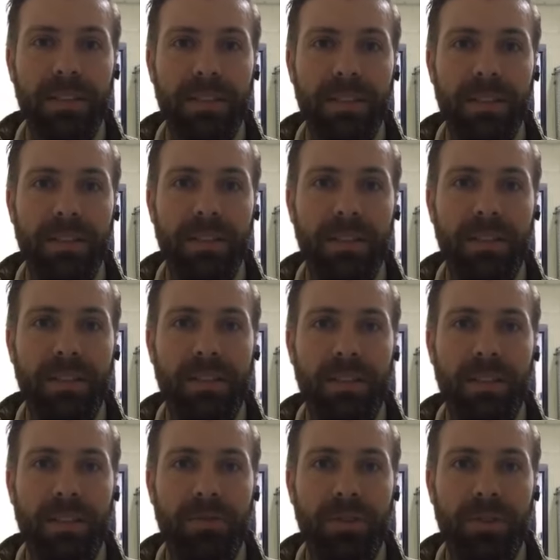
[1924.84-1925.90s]
see
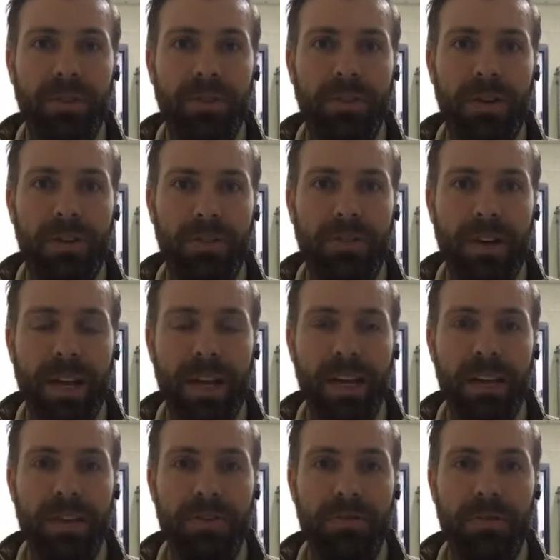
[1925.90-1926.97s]
here how we're doing. Oh,
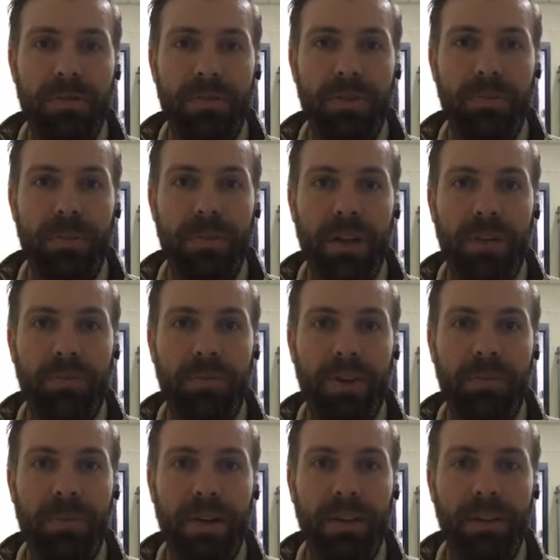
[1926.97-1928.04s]
Annie Newton, good painter
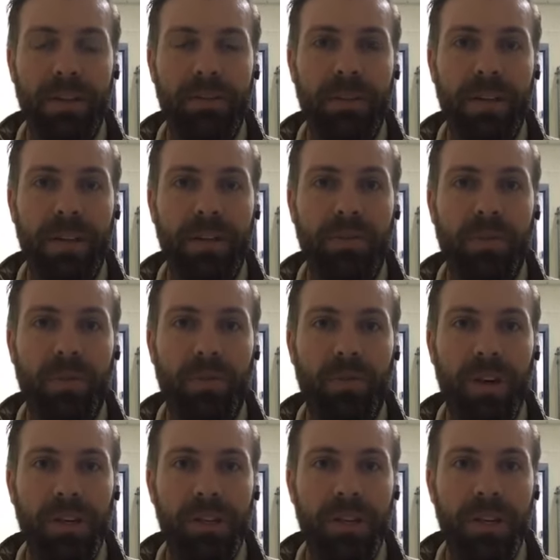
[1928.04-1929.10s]
friend of mine there. Thank you for
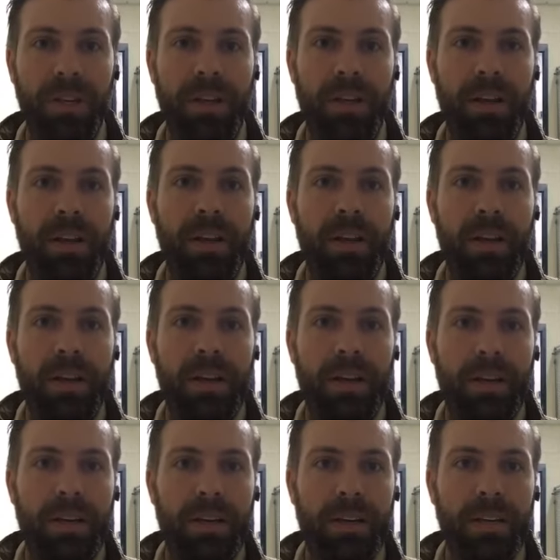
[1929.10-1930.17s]
watching.
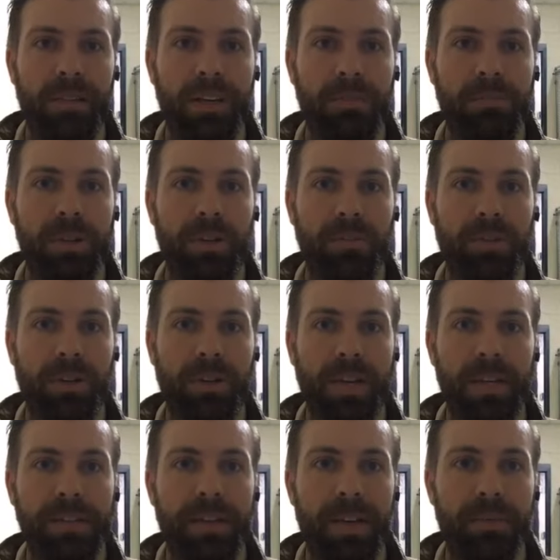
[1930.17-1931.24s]
Uh, James
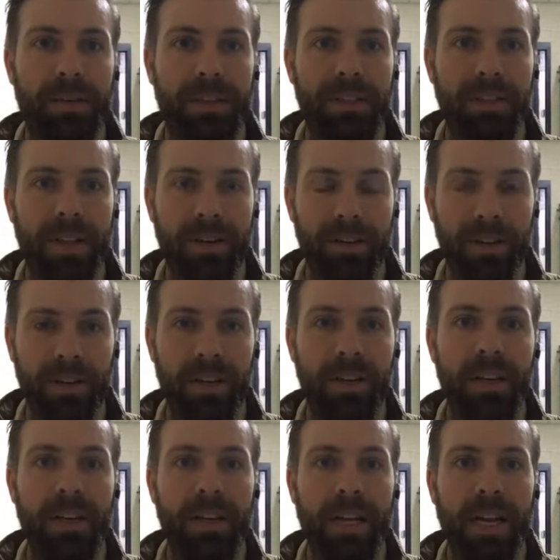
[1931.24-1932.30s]
Gilbert, XIM Extender,
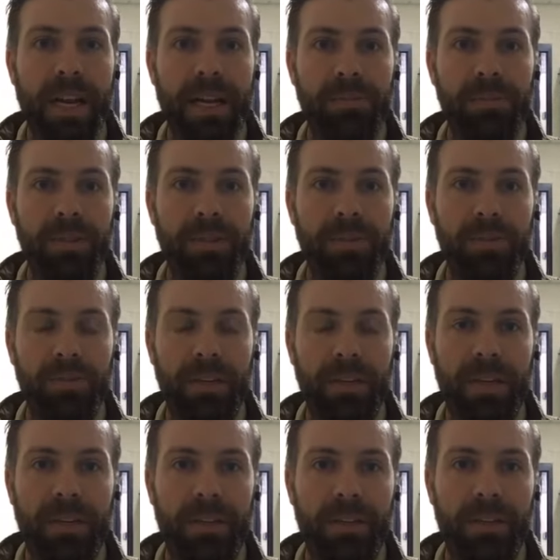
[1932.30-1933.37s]
absolutely